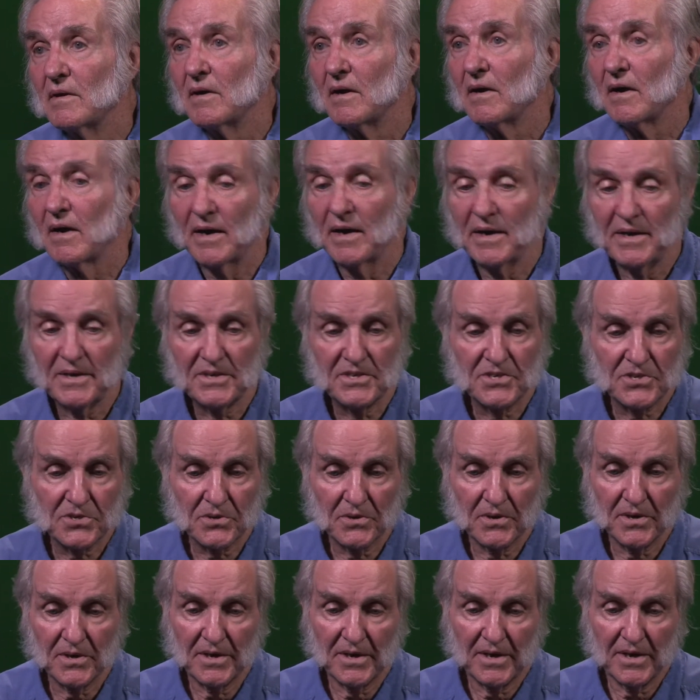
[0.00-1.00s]
I had
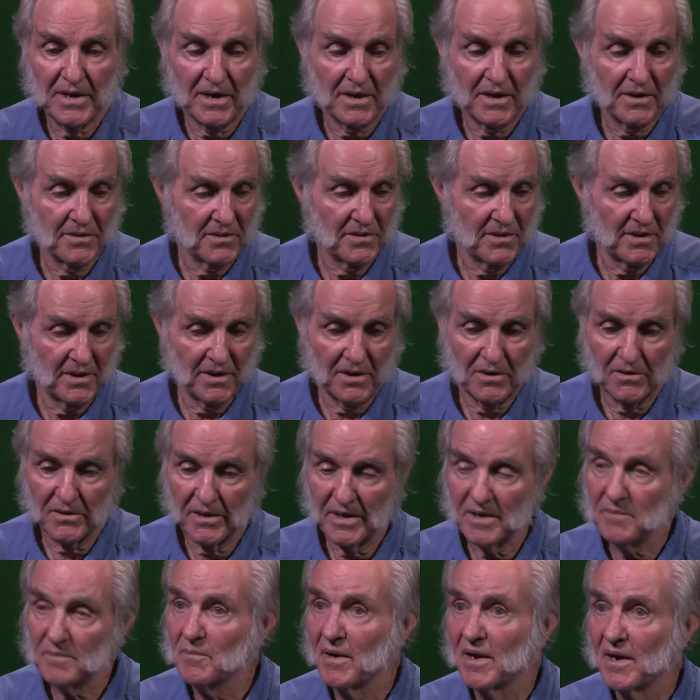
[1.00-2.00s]
sorted out that I'll
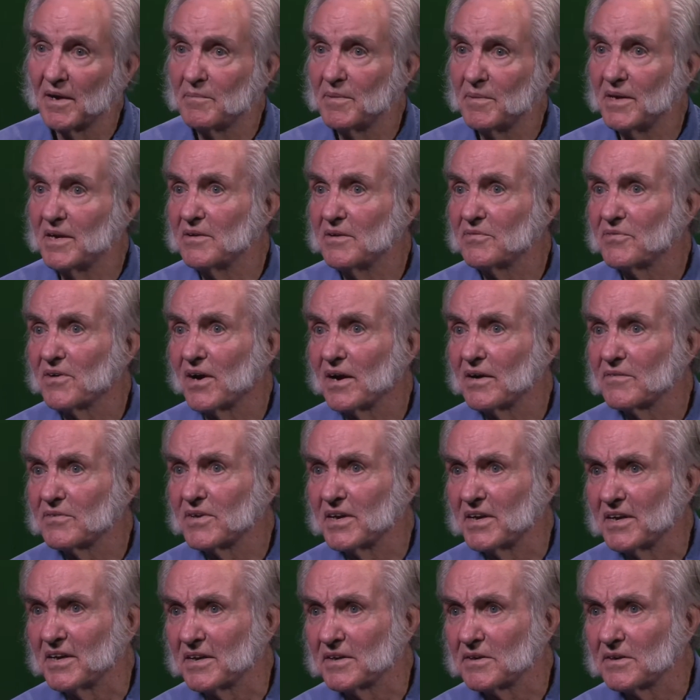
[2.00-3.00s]
get my BD-5
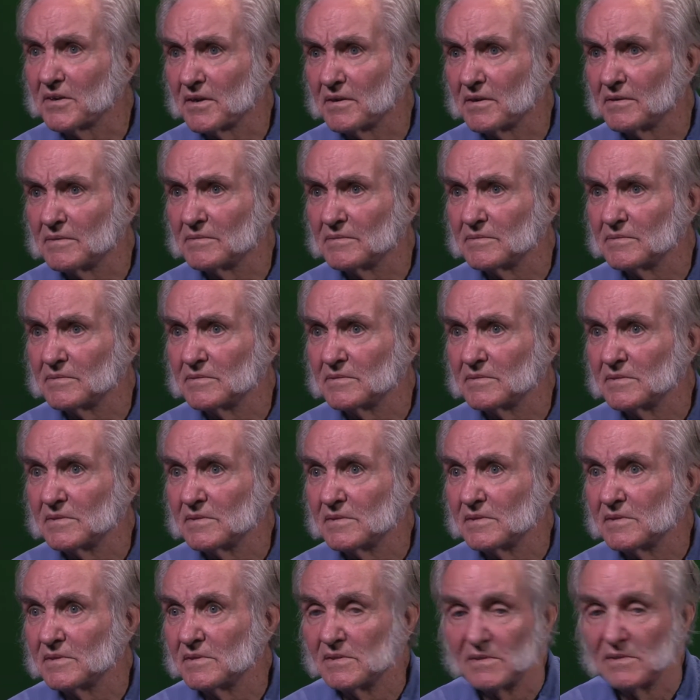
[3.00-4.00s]
kit
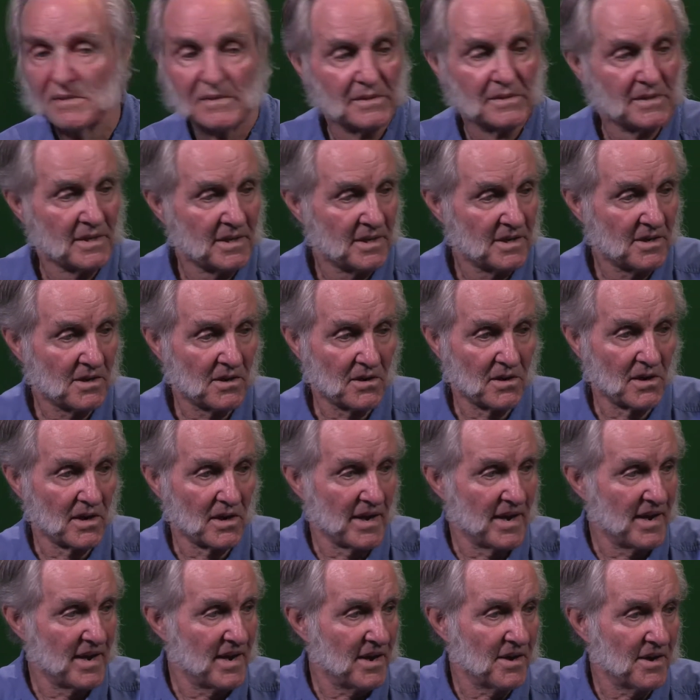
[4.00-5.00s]
and I'll
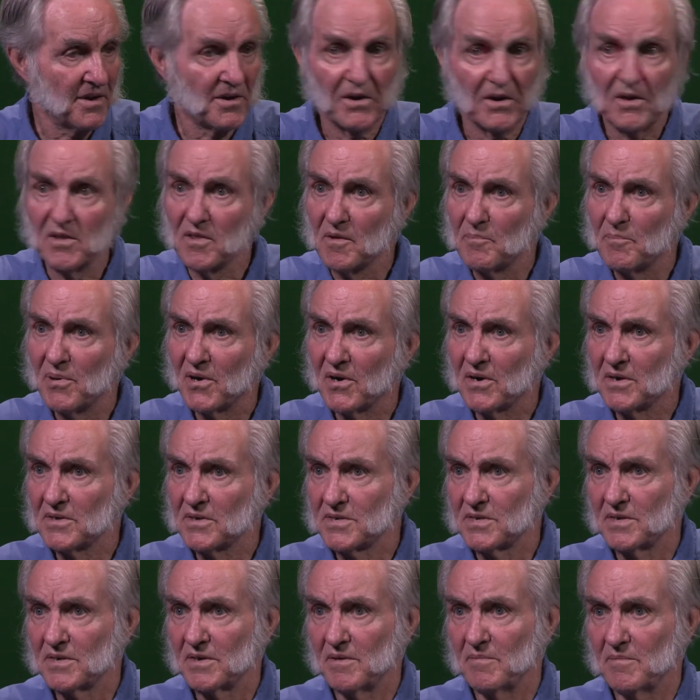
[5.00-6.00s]
lay out all the
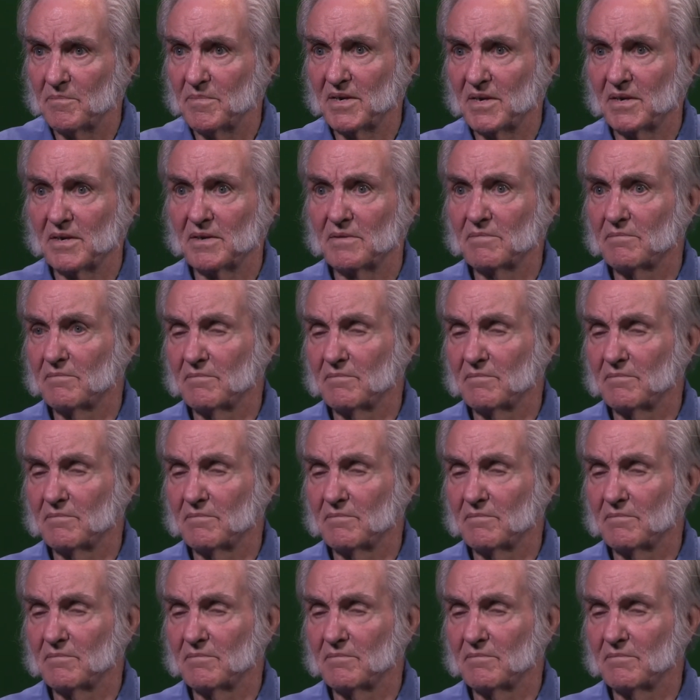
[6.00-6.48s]
parts on a big